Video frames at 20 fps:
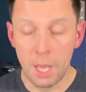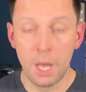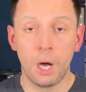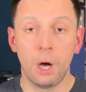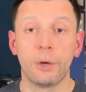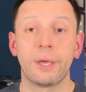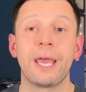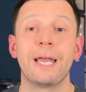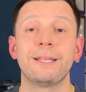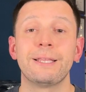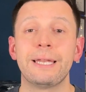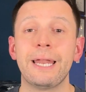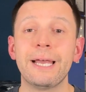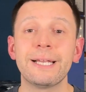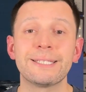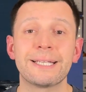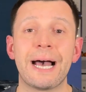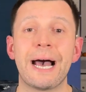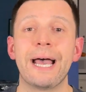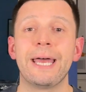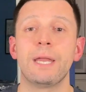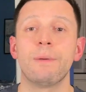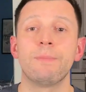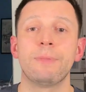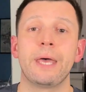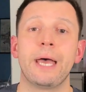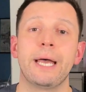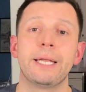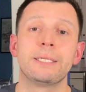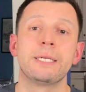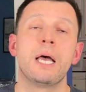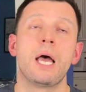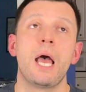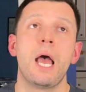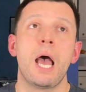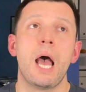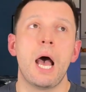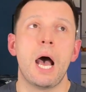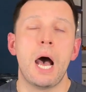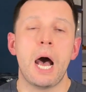Okay, the next item that
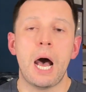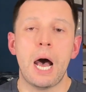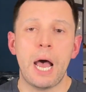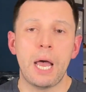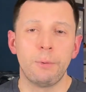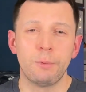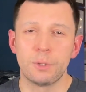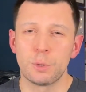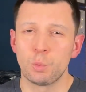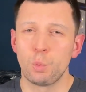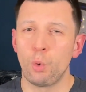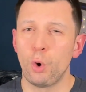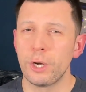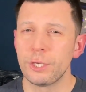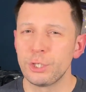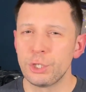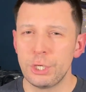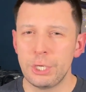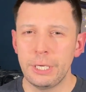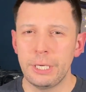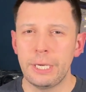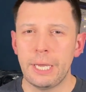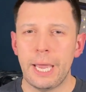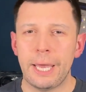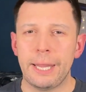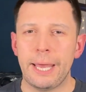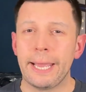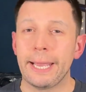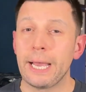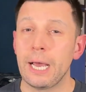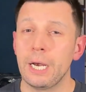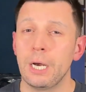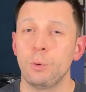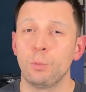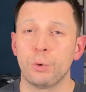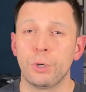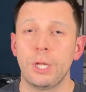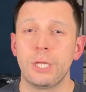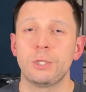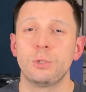I was watching and I kind of
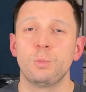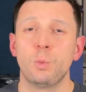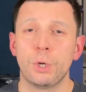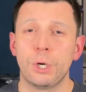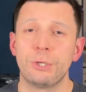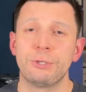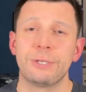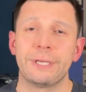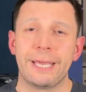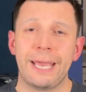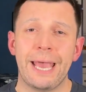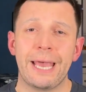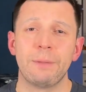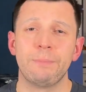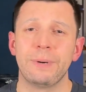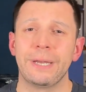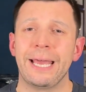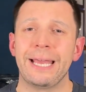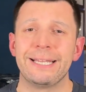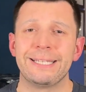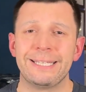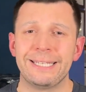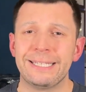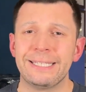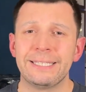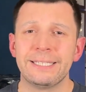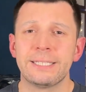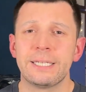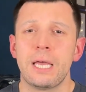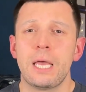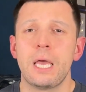wanted to get, but I didn't,